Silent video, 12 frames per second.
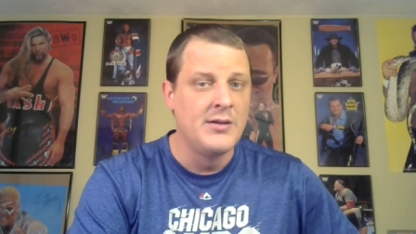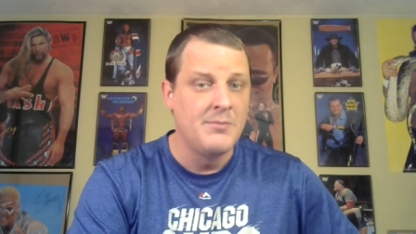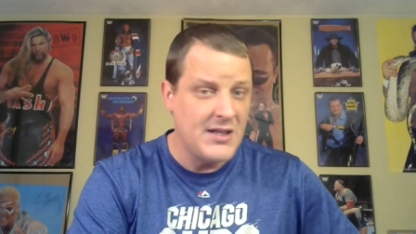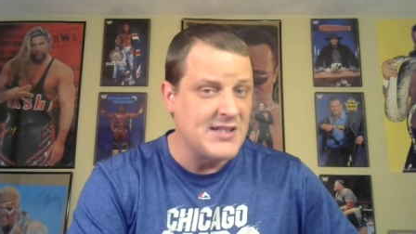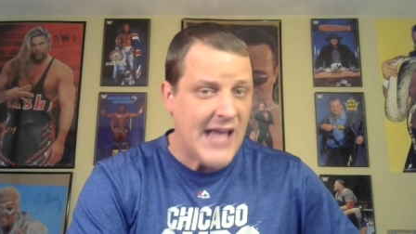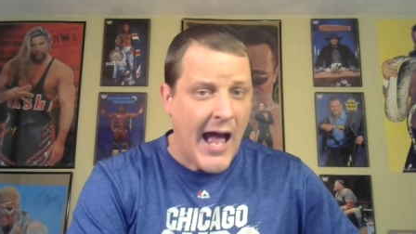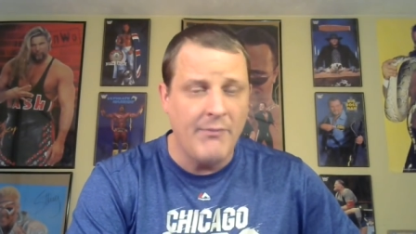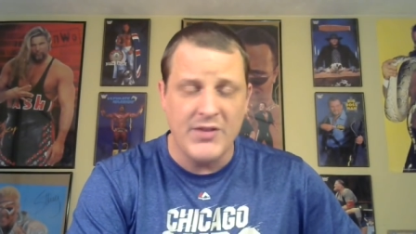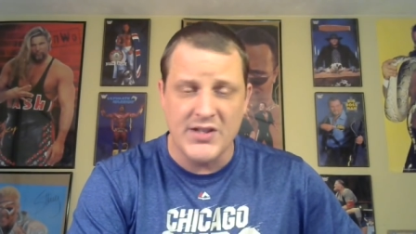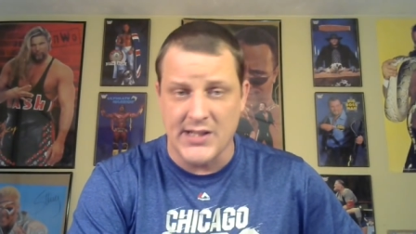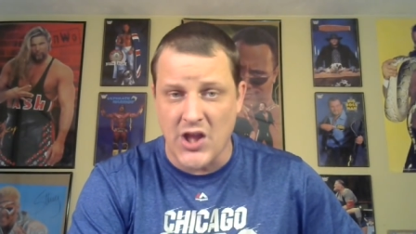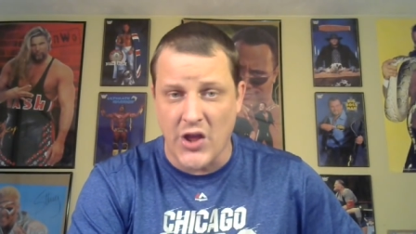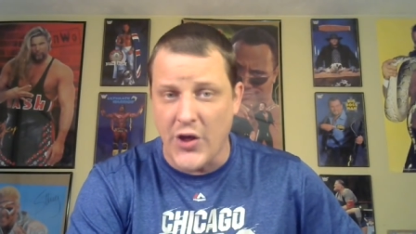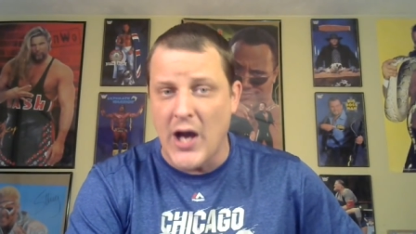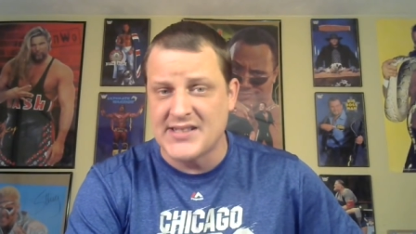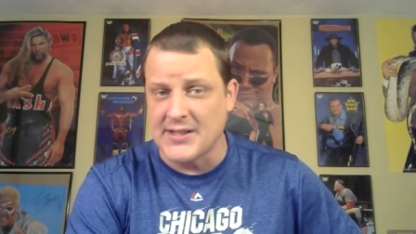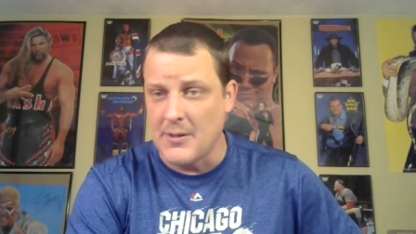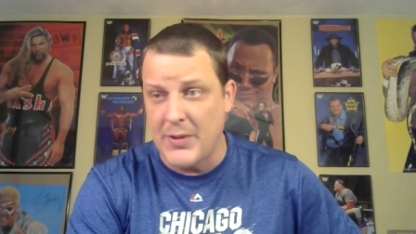Because obviously the
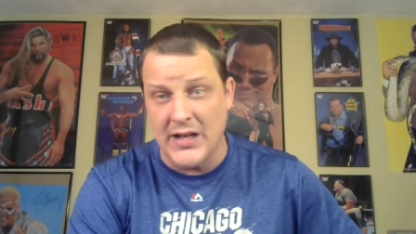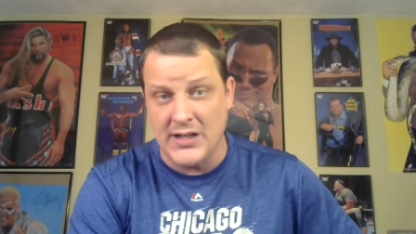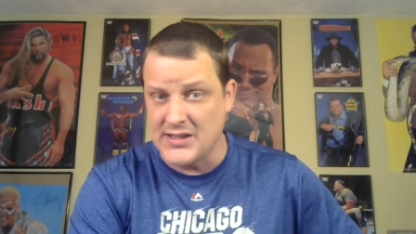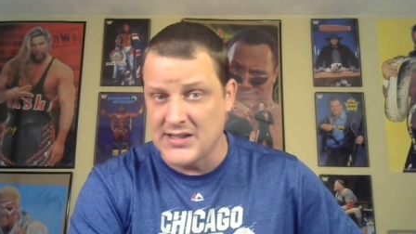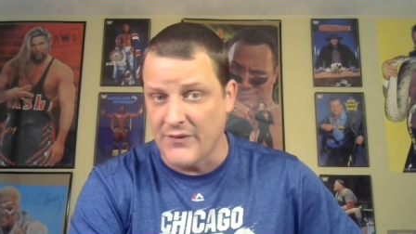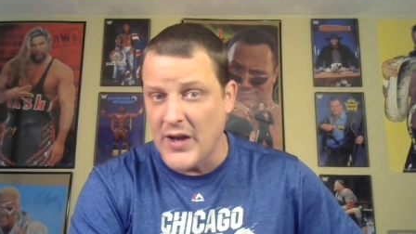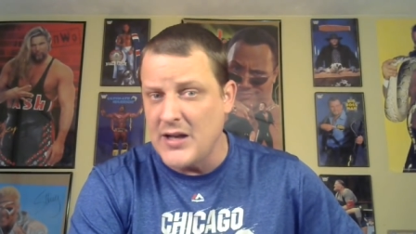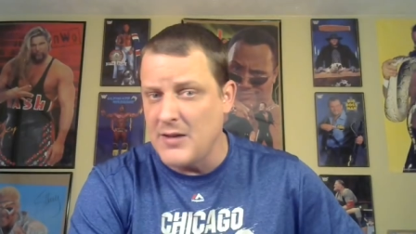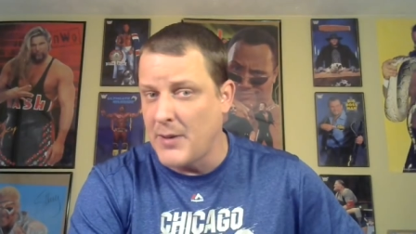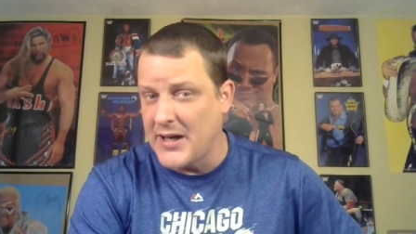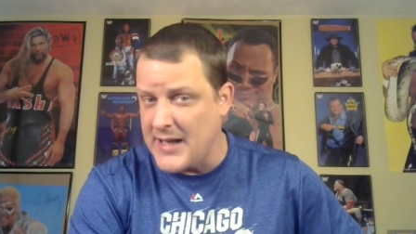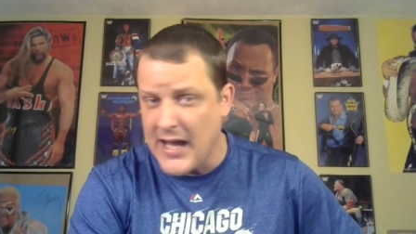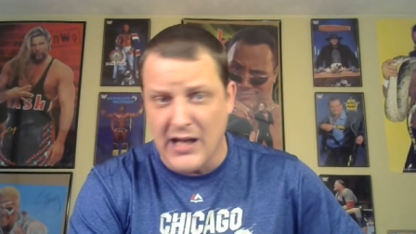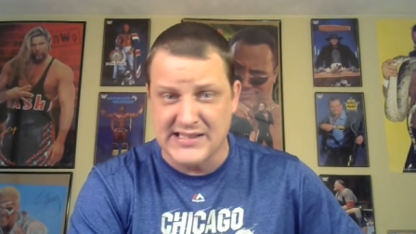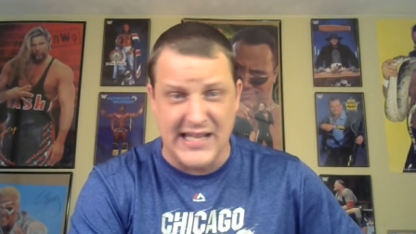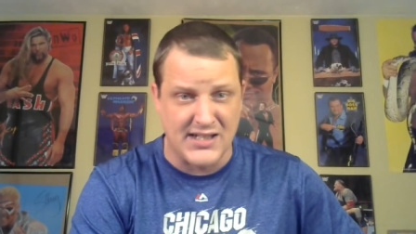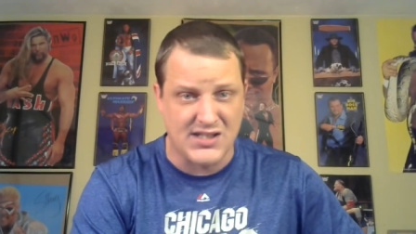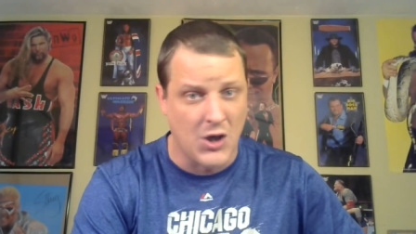thoughts and opinions of anybody else
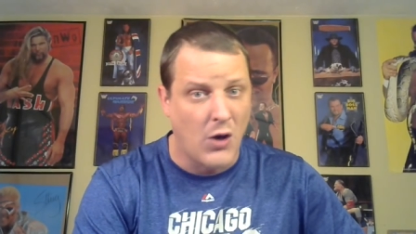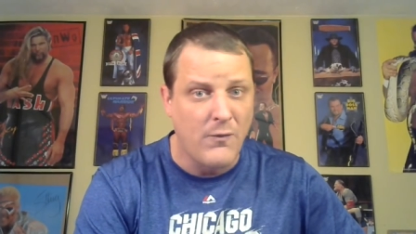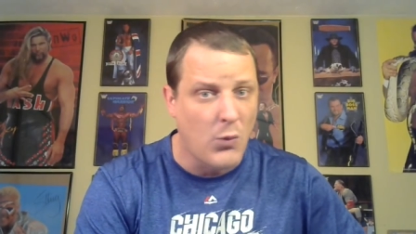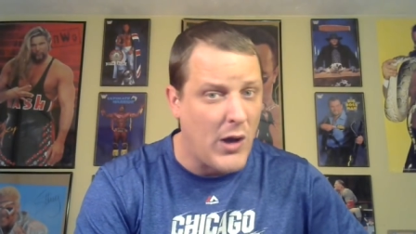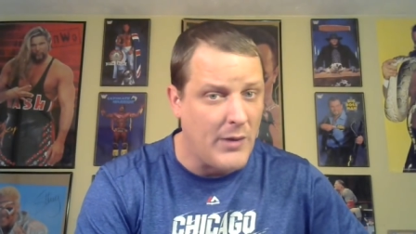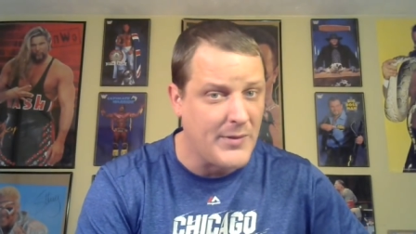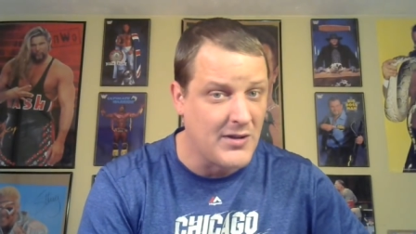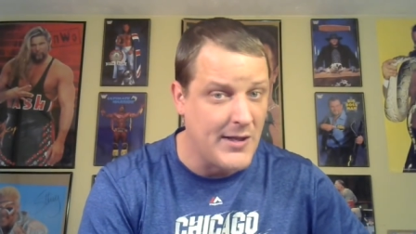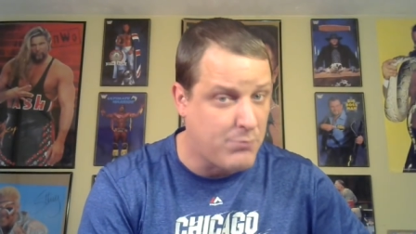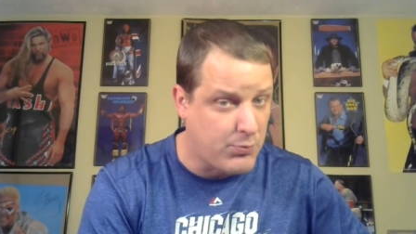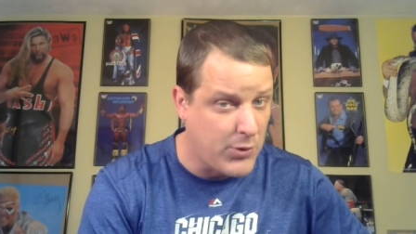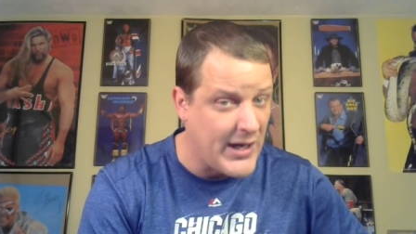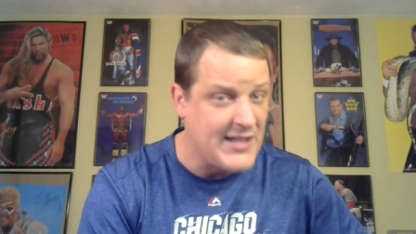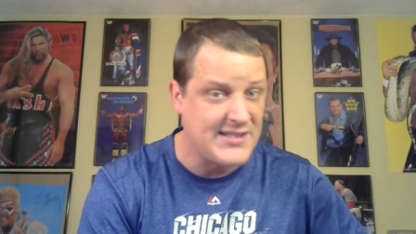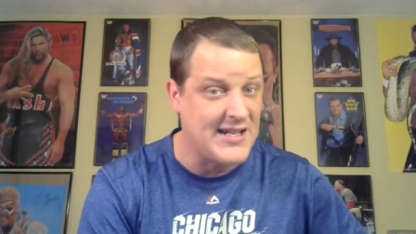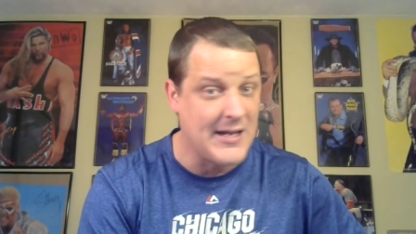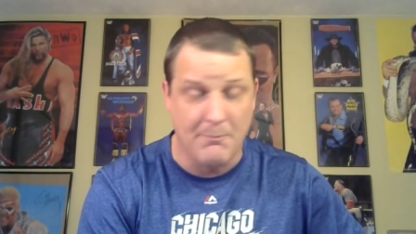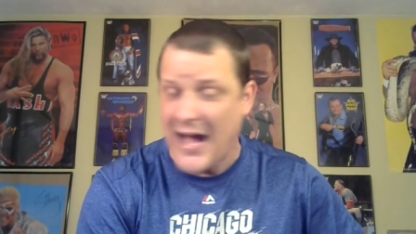that isn't overwhelmingly
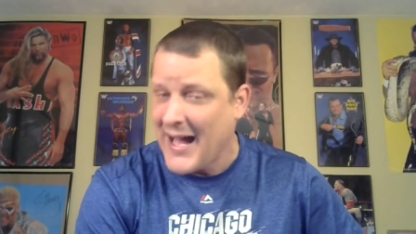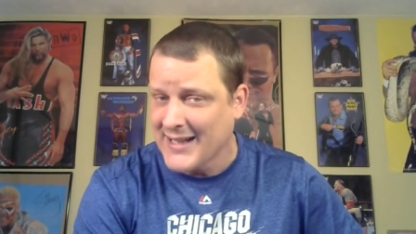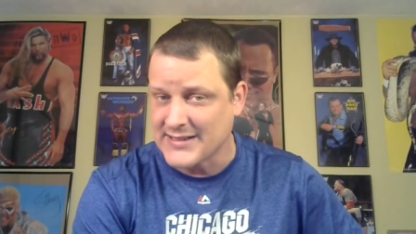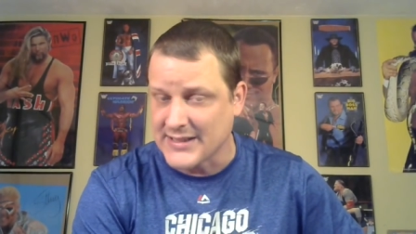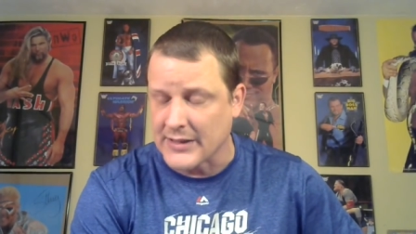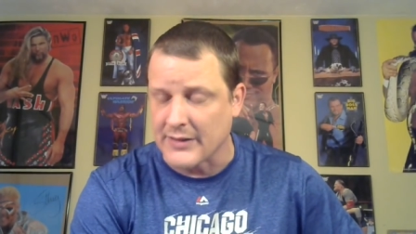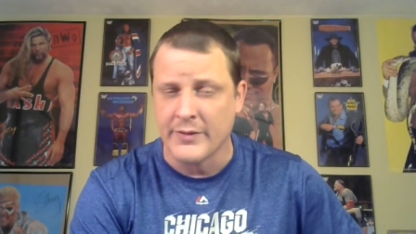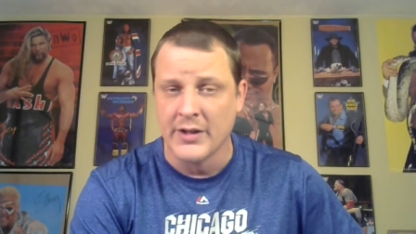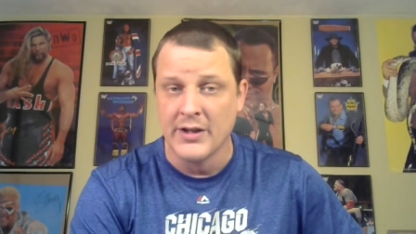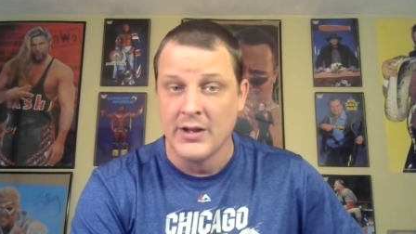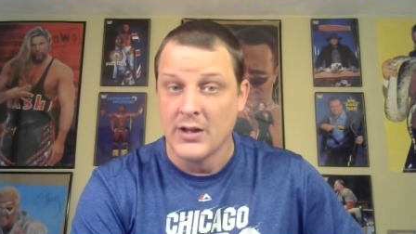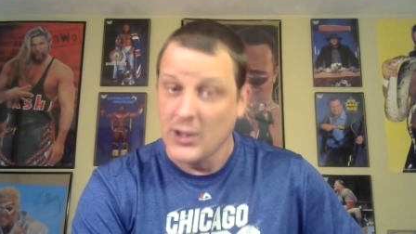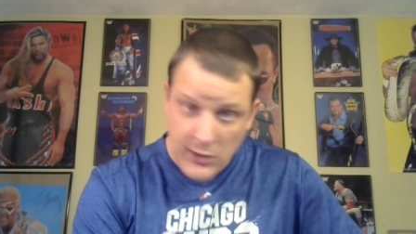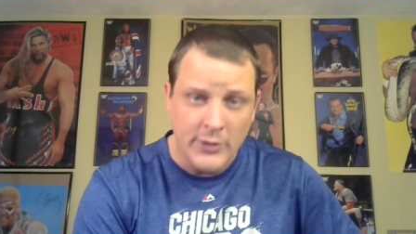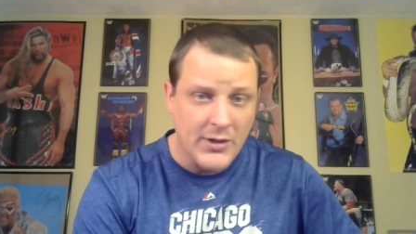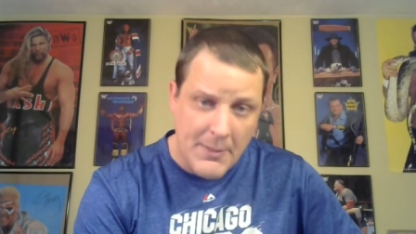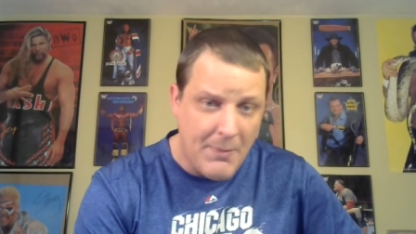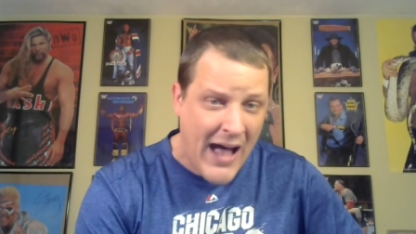praising and positive
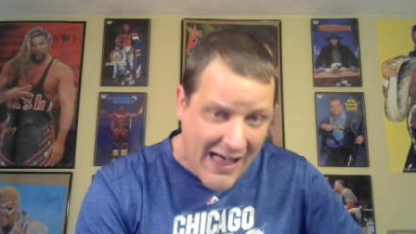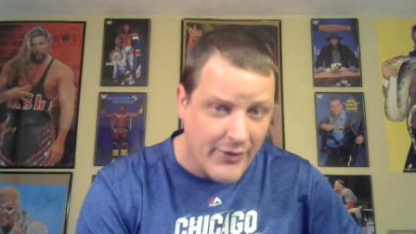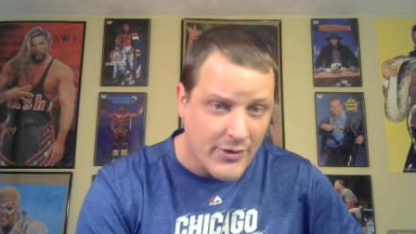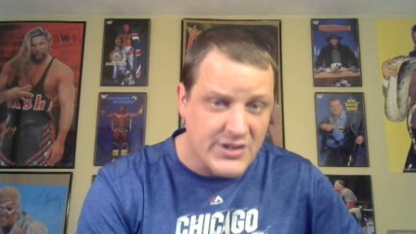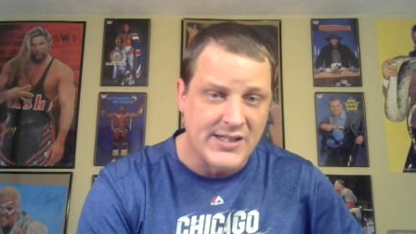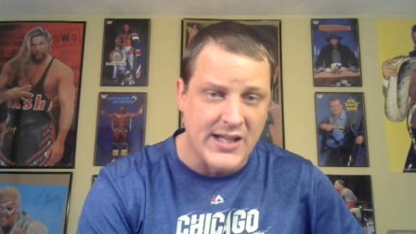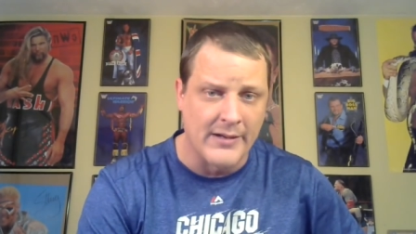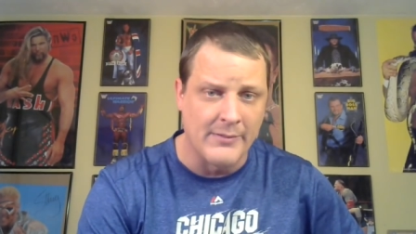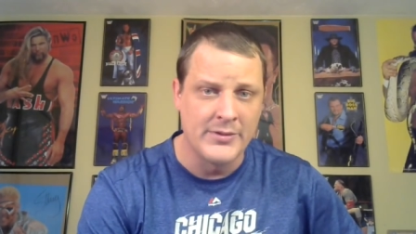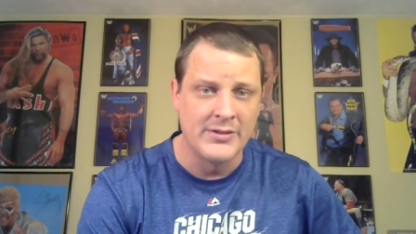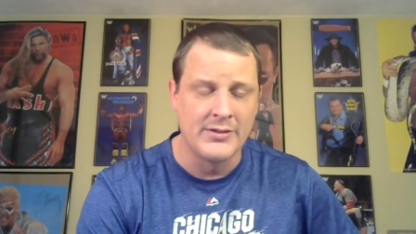clearly bothers them.